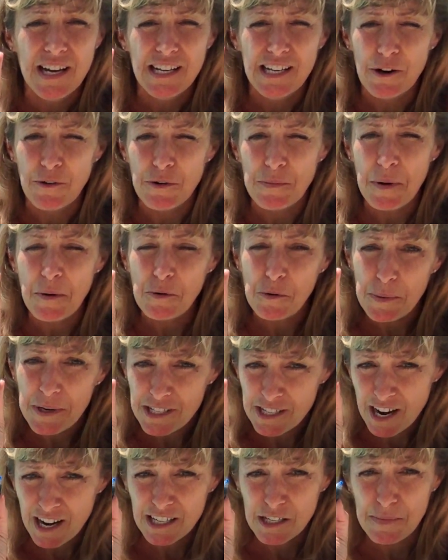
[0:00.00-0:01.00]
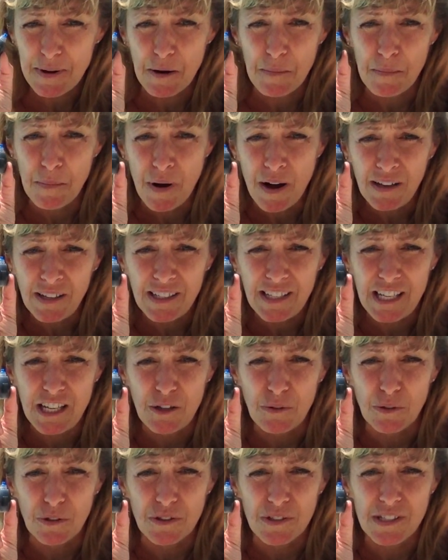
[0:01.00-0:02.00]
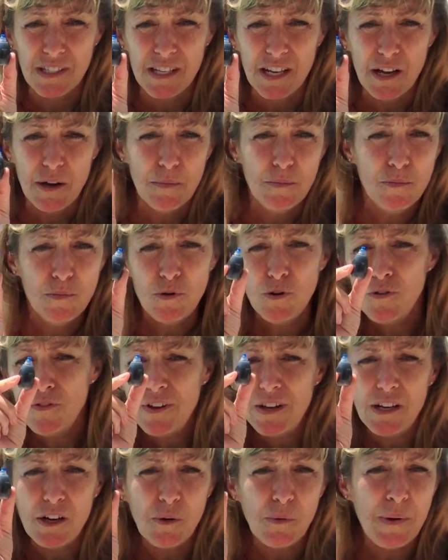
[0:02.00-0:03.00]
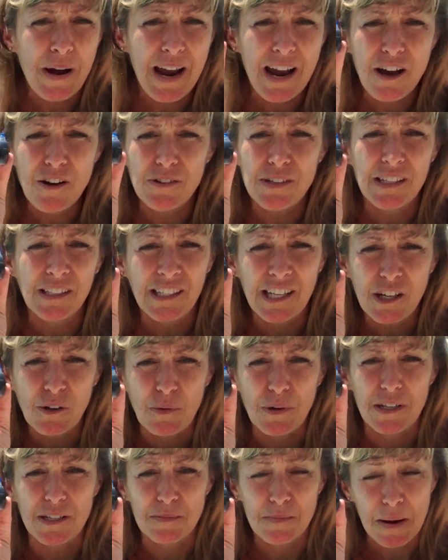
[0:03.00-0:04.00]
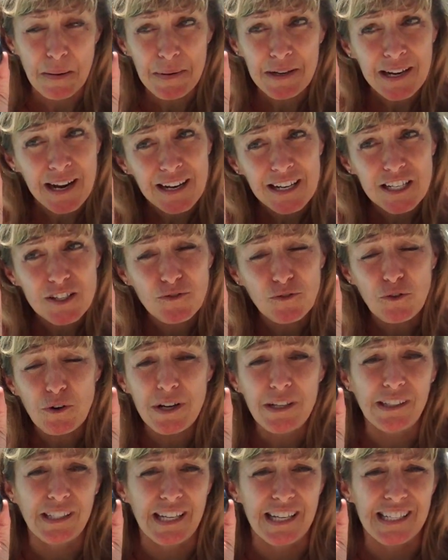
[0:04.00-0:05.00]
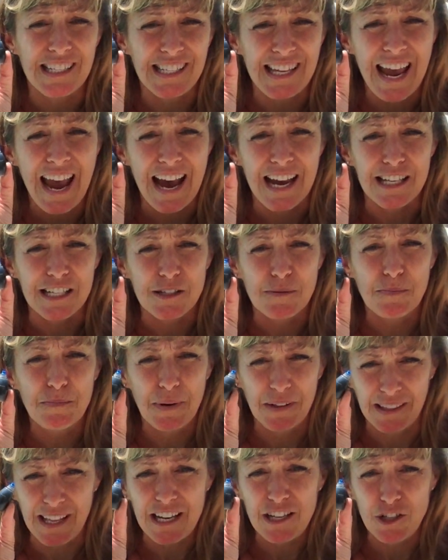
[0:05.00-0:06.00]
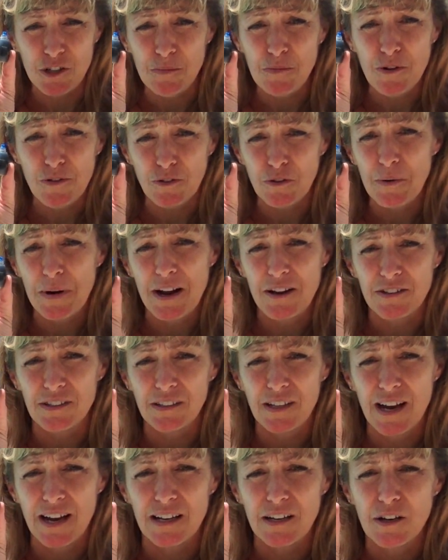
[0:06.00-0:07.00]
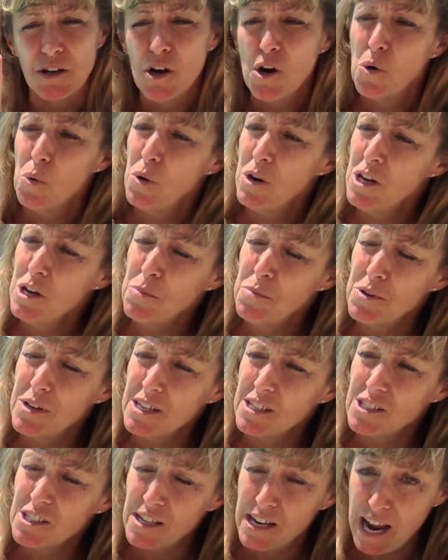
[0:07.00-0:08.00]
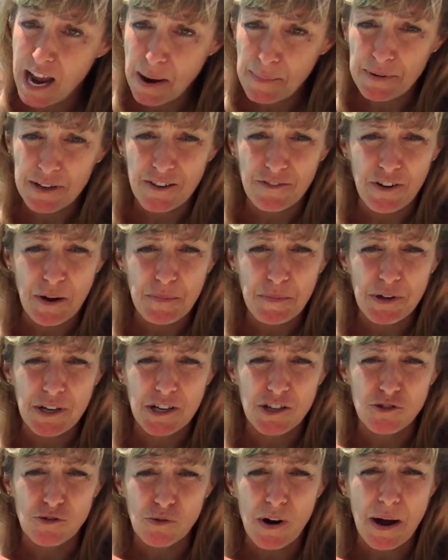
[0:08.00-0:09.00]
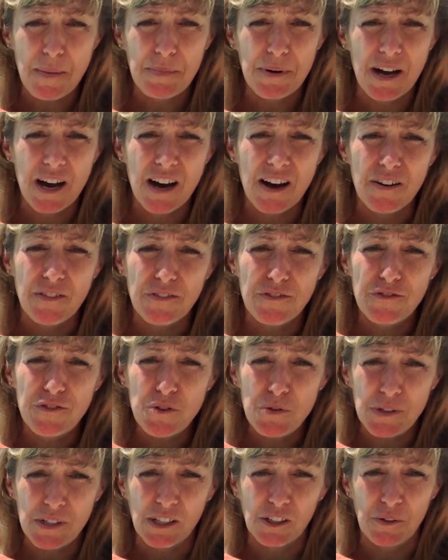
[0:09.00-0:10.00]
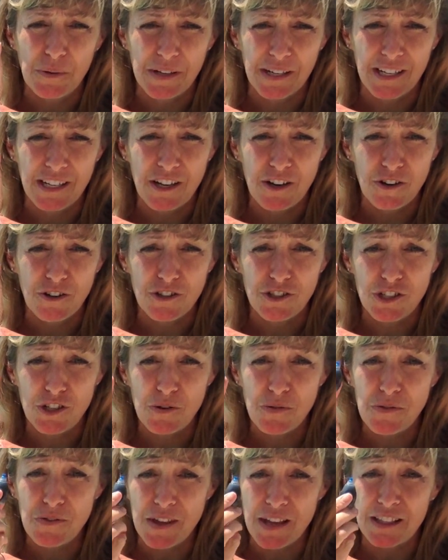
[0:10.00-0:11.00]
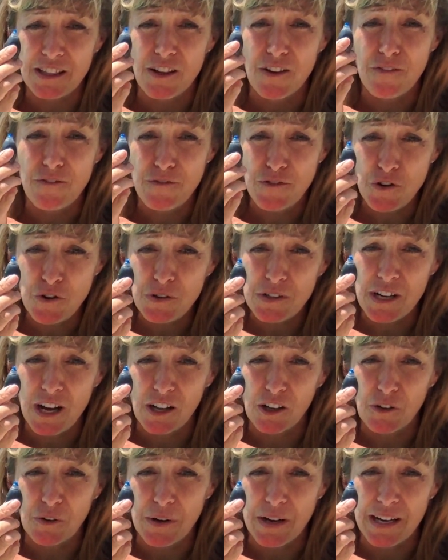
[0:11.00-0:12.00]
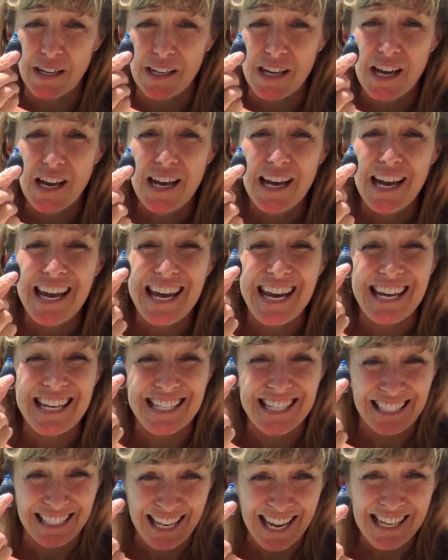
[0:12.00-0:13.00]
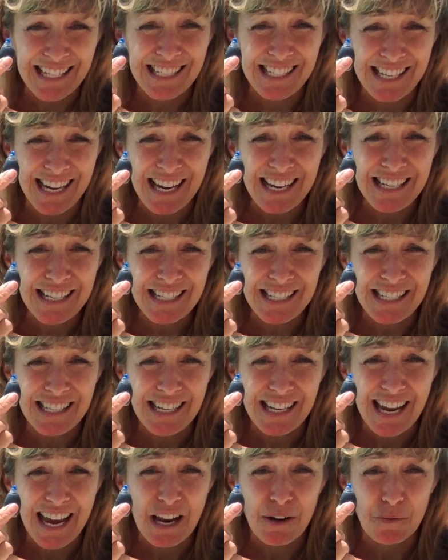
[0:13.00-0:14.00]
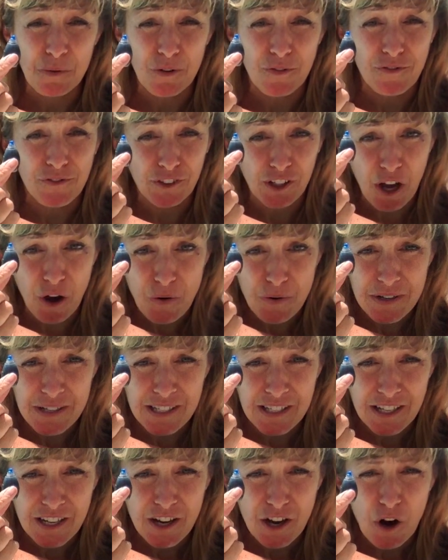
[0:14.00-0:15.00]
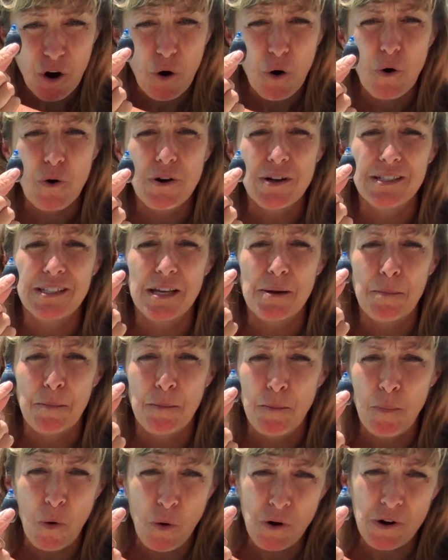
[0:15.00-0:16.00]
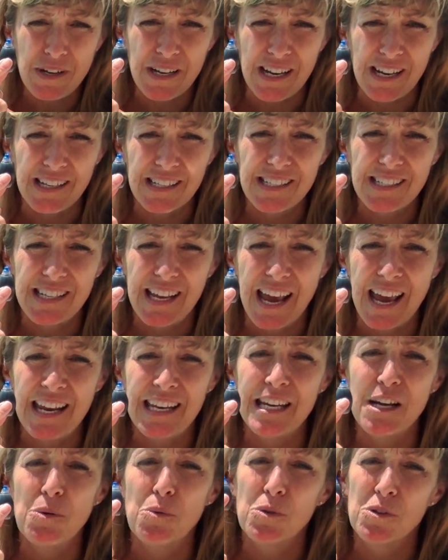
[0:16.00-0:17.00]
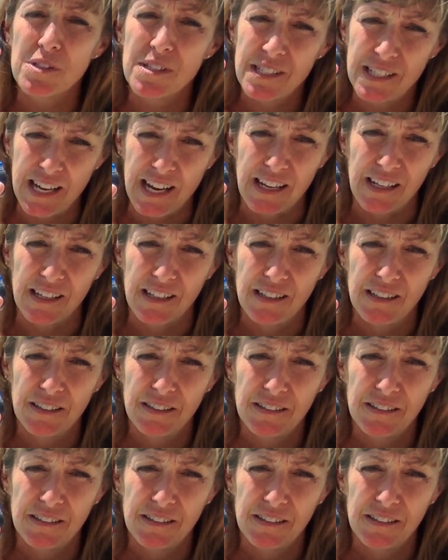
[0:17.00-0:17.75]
Now remember we talked about molecules moving around in liquids, maybe not as freely as gas, but they do move around a lot. What do you predict is going to happen if I put a drop of food coloring in here? Do you think the food coloring is less dense and will float, or is it more dense and it will sink?